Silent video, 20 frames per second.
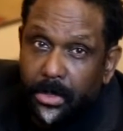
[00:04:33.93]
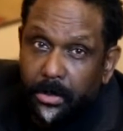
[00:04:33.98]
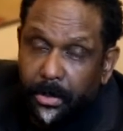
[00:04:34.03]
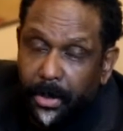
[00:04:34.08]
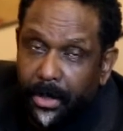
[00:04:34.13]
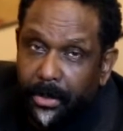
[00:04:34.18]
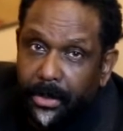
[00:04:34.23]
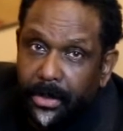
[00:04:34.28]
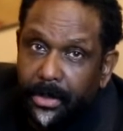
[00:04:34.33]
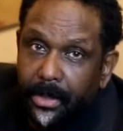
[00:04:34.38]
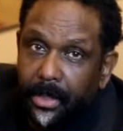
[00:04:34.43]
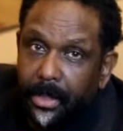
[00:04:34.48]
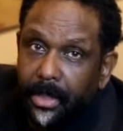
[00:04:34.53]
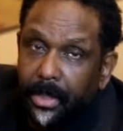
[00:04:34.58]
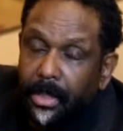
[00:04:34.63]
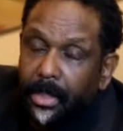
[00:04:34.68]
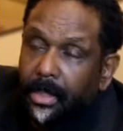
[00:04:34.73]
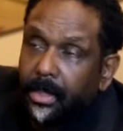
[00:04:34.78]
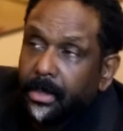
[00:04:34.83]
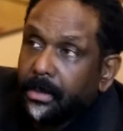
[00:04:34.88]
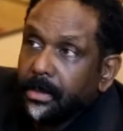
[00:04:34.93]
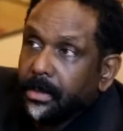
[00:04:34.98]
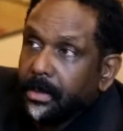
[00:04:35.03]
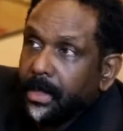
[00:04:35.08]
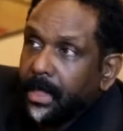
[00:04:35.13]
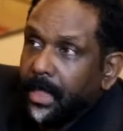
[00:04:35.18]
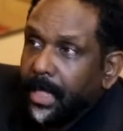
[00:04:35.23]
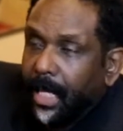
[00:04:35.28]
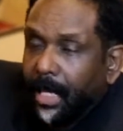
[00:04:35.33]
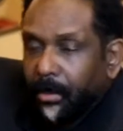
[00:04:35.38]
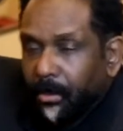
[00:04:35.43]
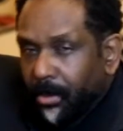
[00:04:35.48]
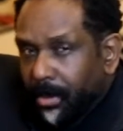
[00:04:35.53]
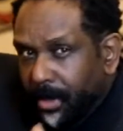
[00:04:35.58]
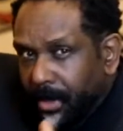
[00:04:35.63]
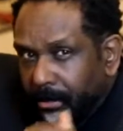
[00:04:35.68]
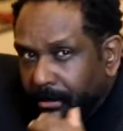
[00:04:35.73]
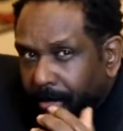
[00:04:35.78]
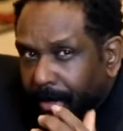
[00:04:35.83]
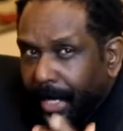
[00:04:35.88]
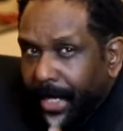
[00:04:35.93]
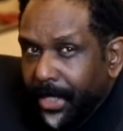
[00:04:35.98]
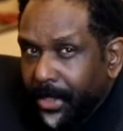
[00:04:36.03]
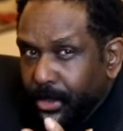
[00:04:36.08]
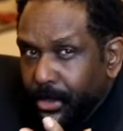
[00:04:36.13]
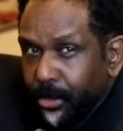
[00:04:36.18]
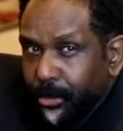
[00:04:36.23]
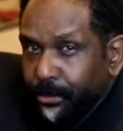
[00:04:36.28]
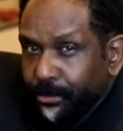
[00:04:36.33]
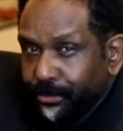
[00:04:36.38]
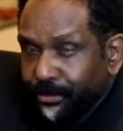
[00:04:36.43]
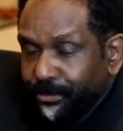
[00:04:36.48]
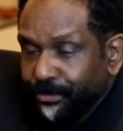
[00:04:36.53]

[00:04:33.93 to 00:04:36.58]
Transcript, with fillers: Spirit. And I want to invite you